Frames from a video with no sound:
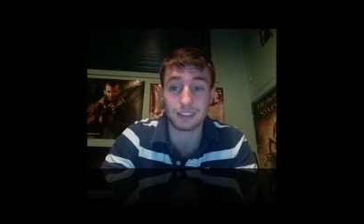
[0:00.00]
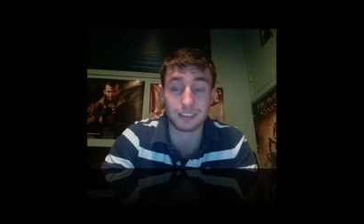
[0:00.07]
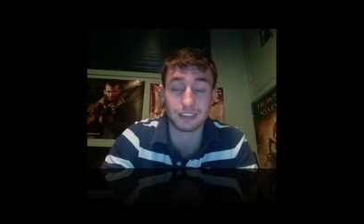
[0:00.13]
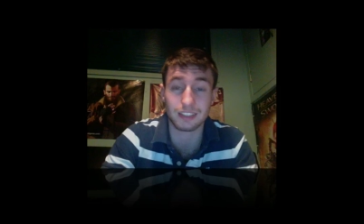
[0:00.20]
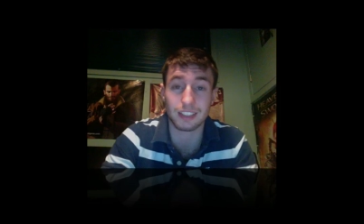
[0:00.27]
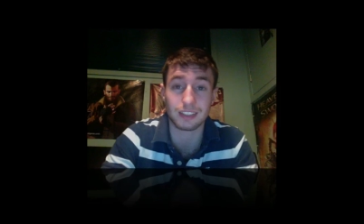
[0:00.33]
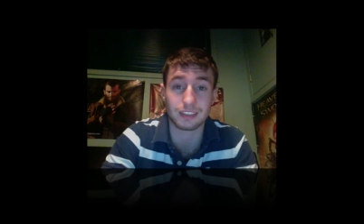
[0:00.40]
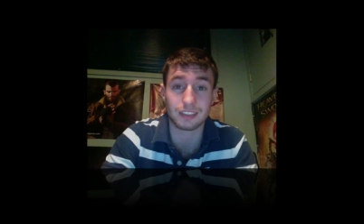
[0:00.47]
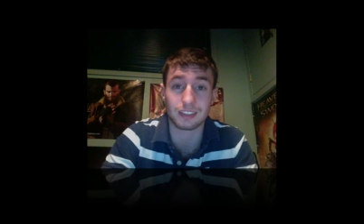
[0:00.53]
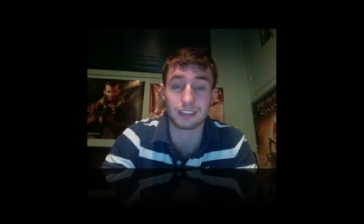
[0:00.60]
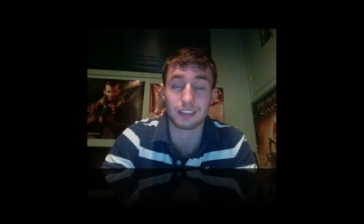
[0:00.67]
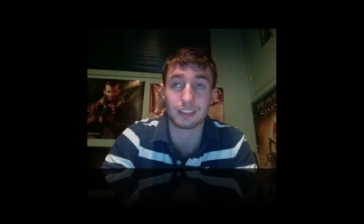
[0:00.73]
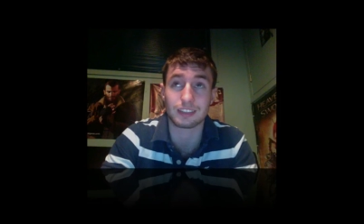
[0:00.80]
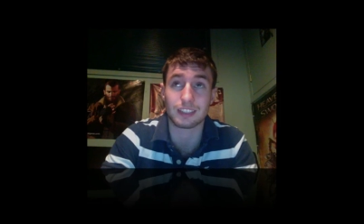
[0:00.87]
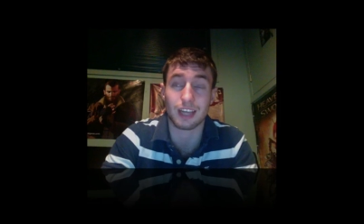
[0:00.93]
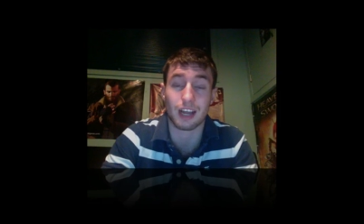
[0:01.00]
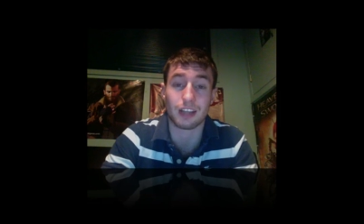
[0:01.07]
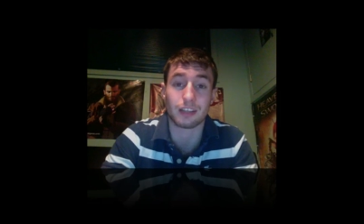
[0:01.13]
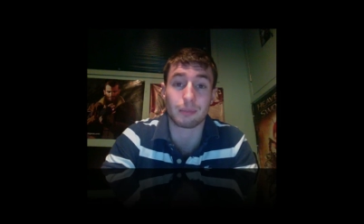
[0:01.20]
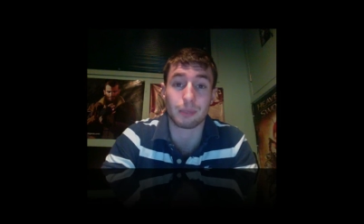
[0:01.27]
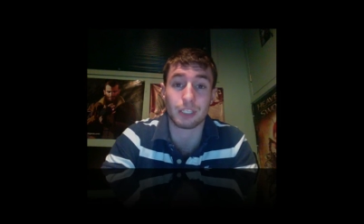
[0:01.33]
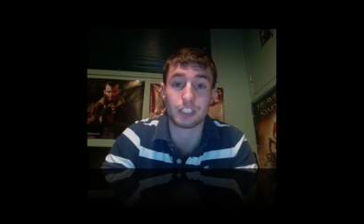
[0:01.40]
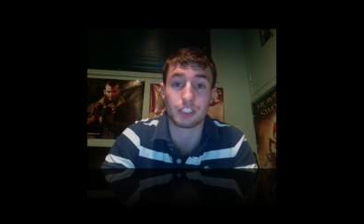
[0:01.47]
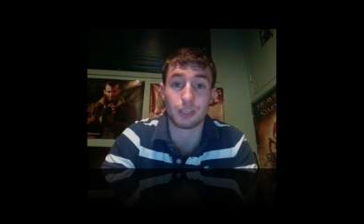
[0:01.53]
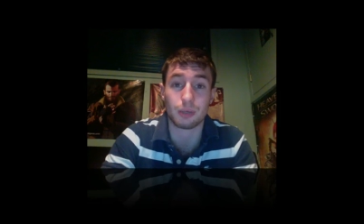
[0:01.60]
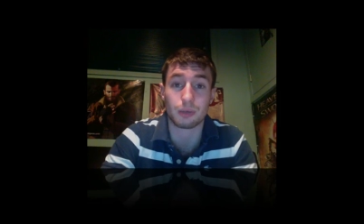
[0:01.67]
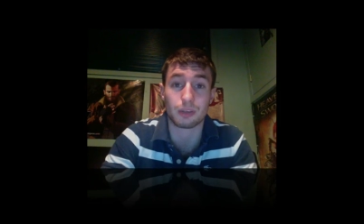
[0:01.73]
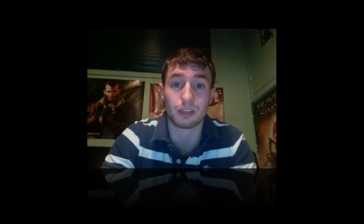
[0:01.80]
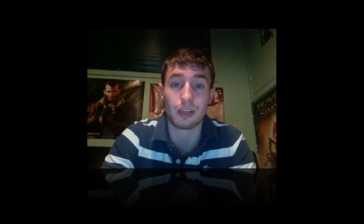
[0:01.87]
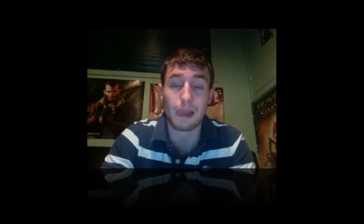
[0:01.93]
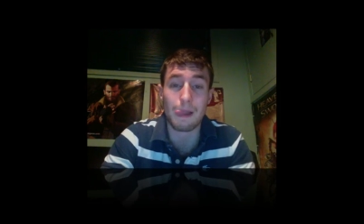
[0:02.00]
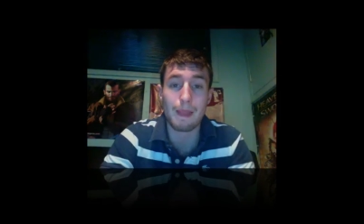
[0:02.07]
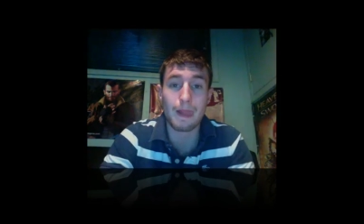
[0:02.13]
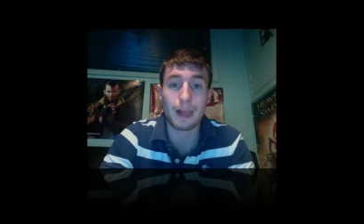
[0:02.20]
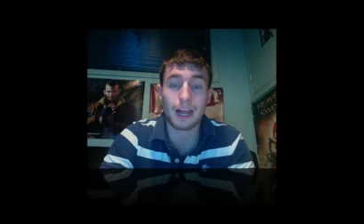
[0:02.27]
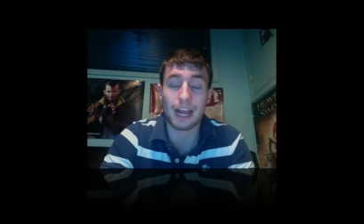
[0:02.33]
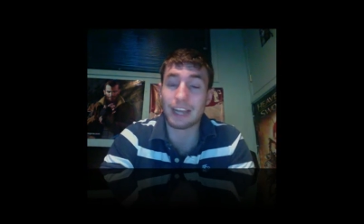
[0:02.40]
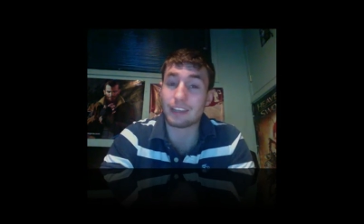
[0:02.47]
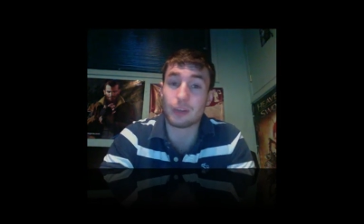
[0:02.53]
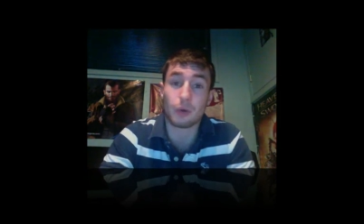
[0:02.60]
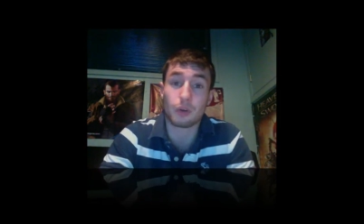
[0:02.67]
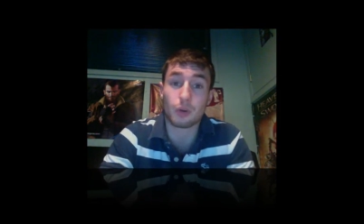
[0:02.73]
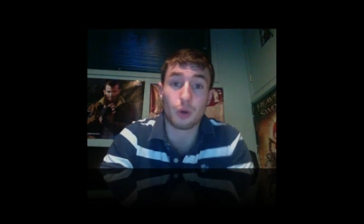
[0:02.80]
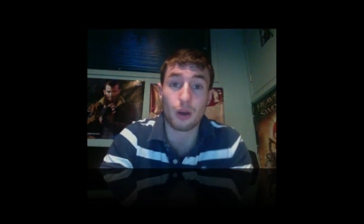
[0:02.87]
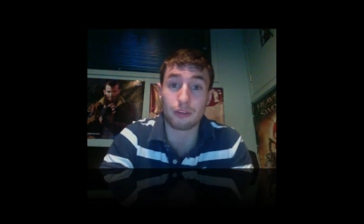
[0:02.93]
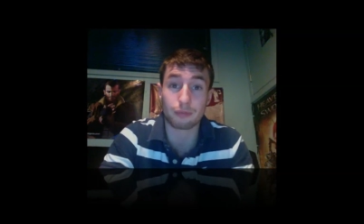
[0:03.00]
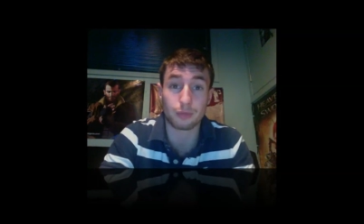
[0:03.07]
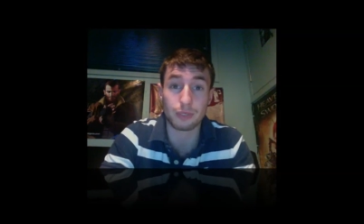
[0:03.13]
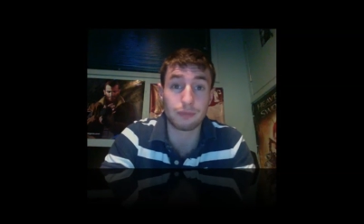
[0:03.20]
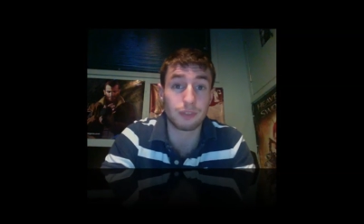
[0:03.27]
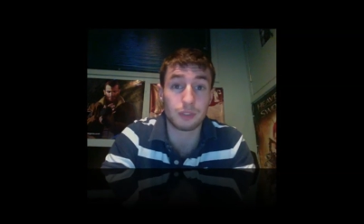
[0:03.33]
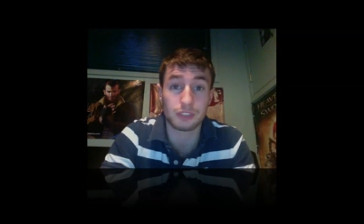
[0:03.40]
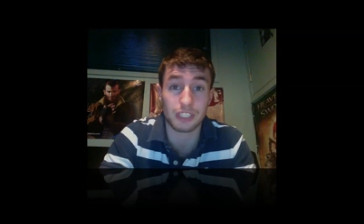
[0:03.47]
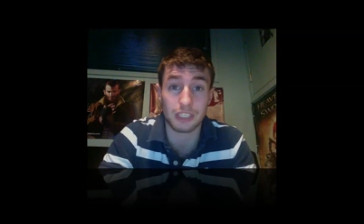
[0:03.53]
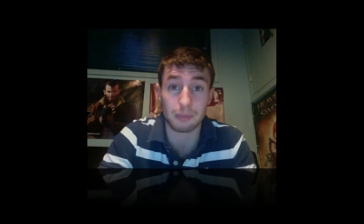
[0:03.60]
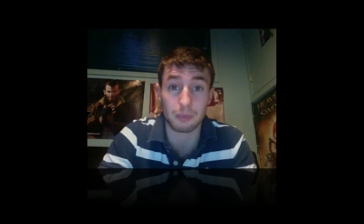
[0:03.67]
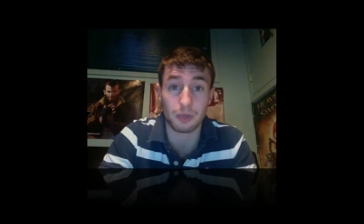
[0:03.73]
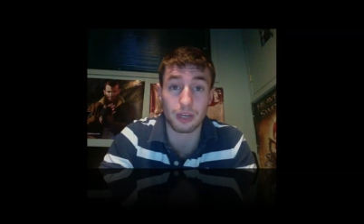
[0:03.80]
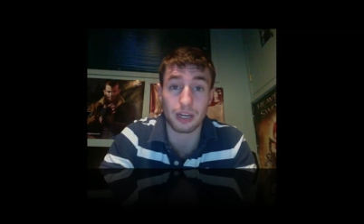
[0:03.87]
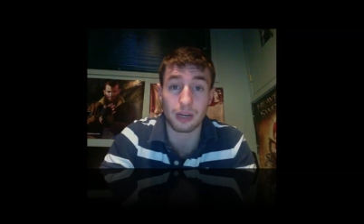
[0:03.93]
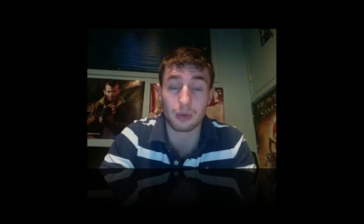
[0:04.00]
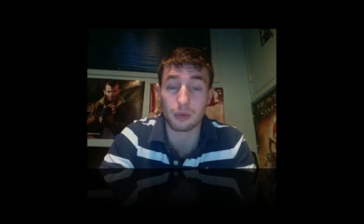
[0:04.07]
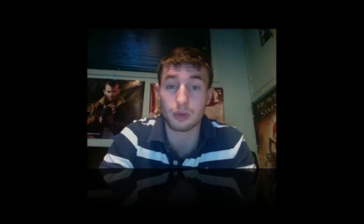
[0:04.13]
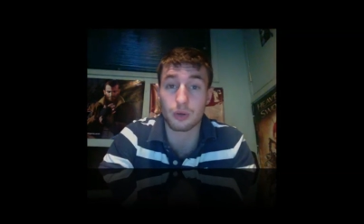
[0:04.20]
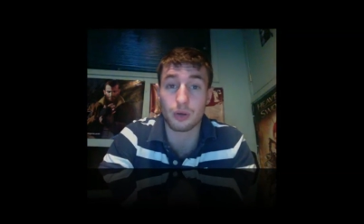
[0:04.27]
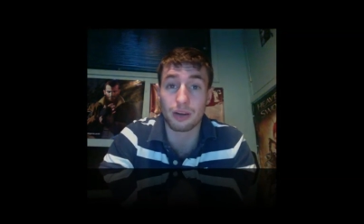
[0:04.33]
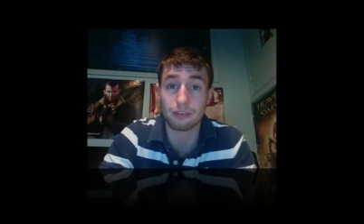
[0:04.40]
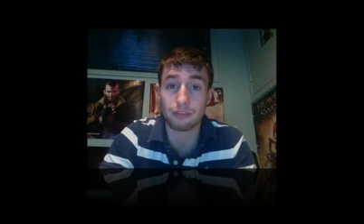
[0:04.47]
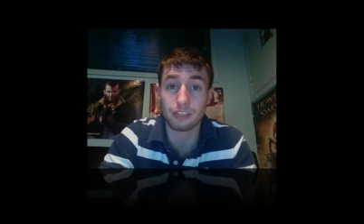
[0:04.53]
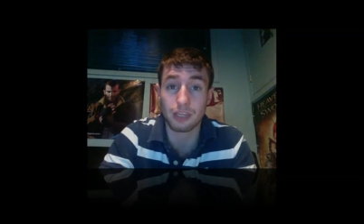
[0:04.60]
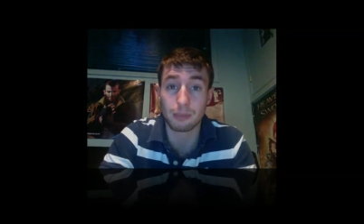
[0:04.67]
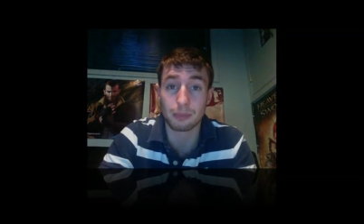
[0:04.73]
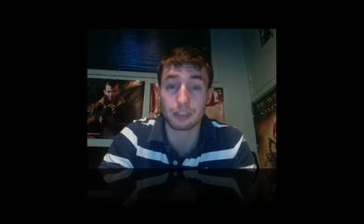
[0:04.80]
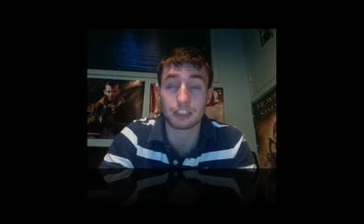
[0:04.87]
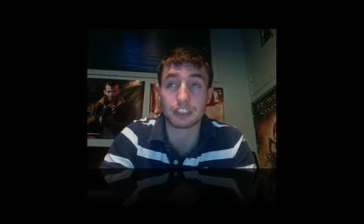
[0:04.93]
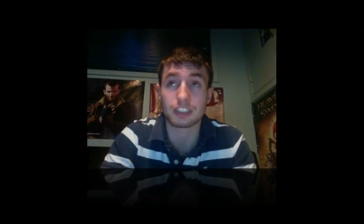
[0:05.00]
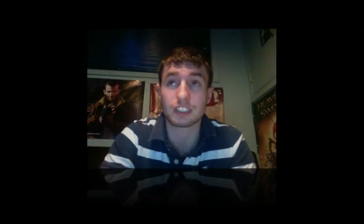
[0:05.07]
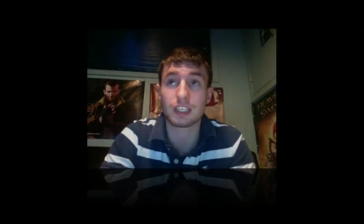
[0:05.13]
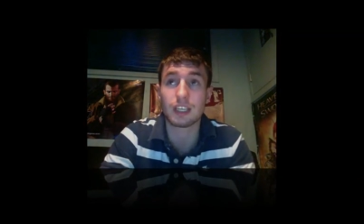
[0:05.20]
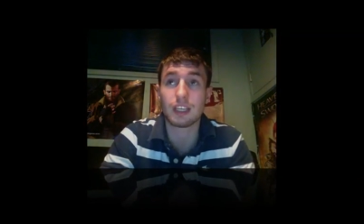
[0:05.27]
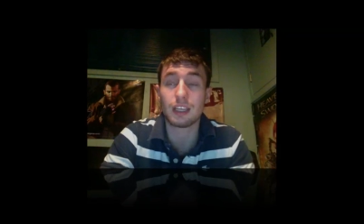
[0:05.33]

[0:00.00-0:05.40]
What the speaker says: It's gotten to be a joke. I don't go off reviews anymore. I don't go off numbers.